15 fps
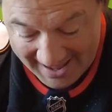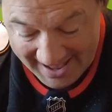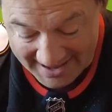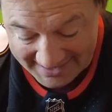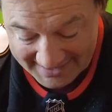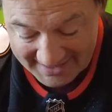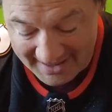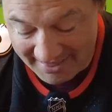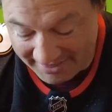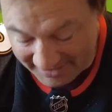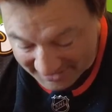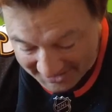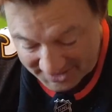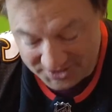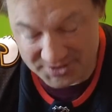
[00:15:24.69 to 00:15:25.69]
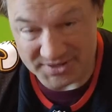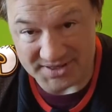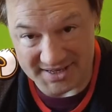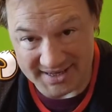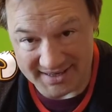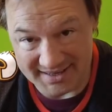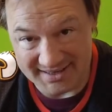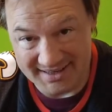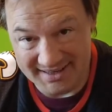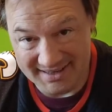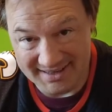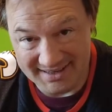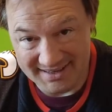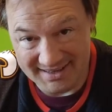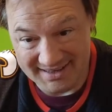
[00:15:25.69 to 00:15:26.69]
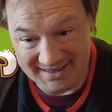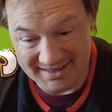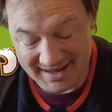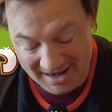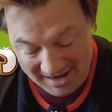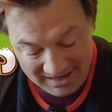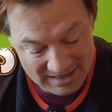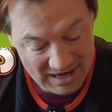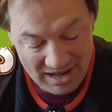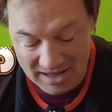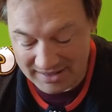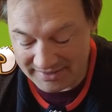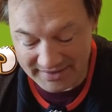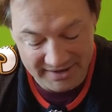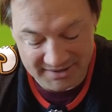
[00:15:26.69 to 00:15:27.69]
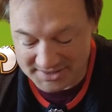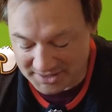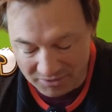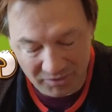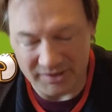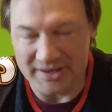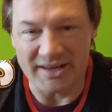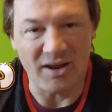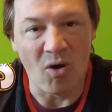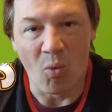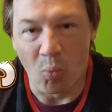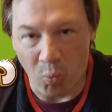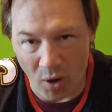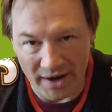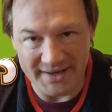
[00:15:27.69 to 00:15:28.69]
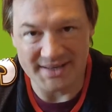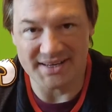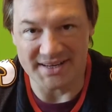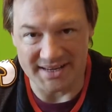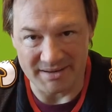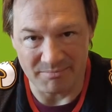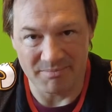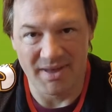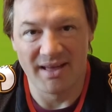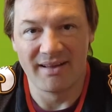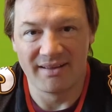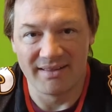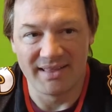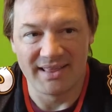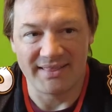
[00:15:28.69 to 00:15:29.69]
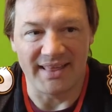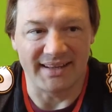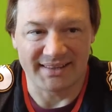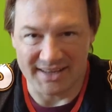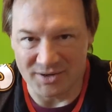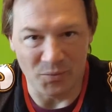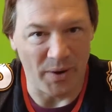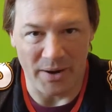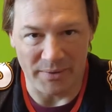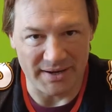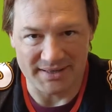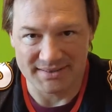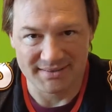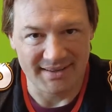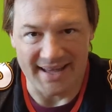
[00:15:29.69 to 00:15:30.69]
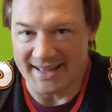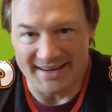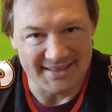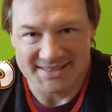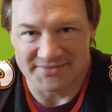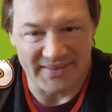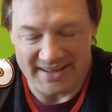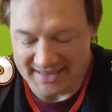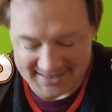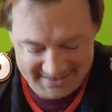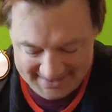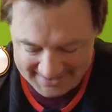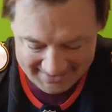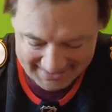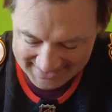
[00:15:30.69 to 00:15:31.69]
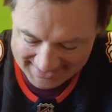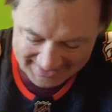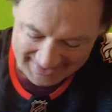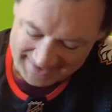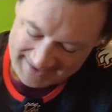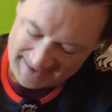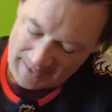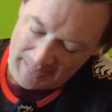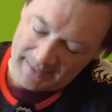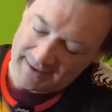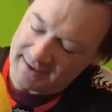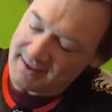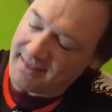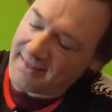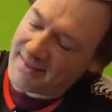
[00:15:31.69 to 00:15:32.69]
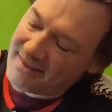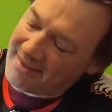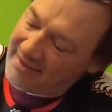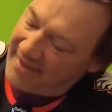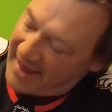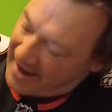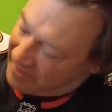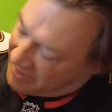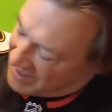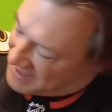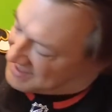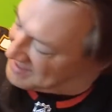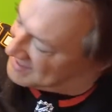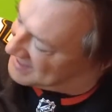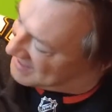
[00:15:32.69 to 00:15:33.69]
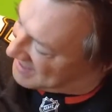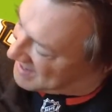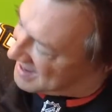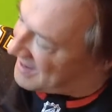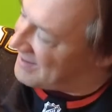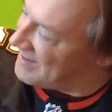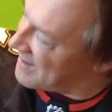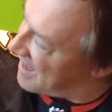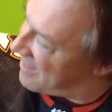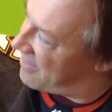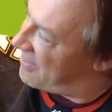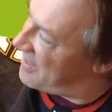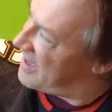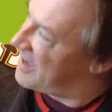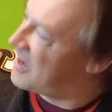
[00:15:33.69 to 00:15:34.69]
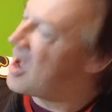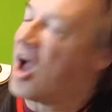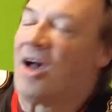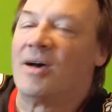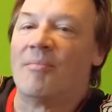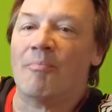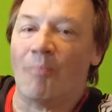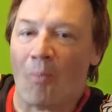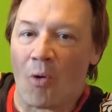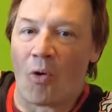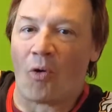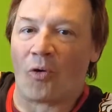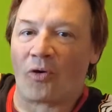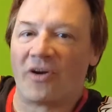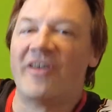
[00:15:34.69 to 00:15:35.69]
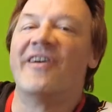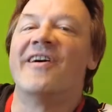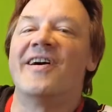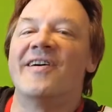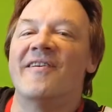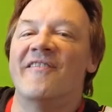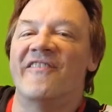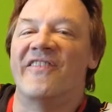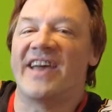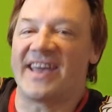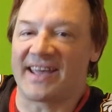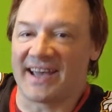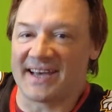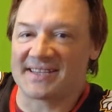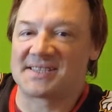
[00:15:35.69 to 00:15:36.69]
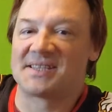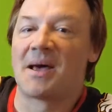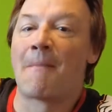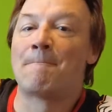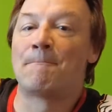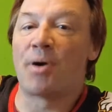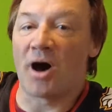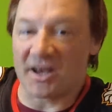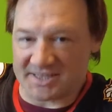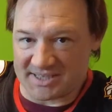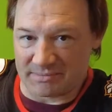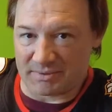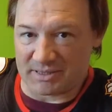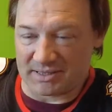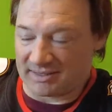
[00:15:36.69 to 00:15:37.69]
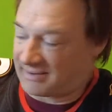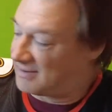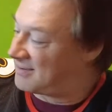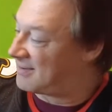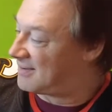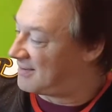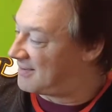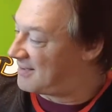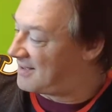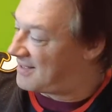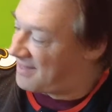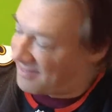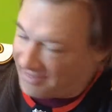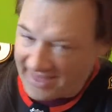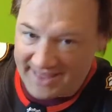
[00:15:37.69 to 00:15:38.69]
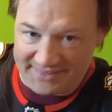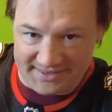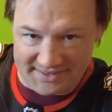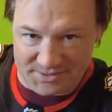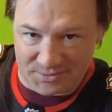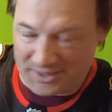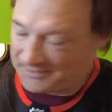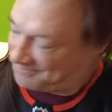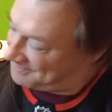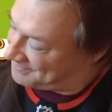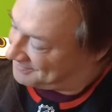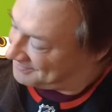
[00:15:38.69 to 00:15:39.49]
And this jersey, there's only one team that can wear it, and it's Vegas. There is nothing more Vegas possible than this one.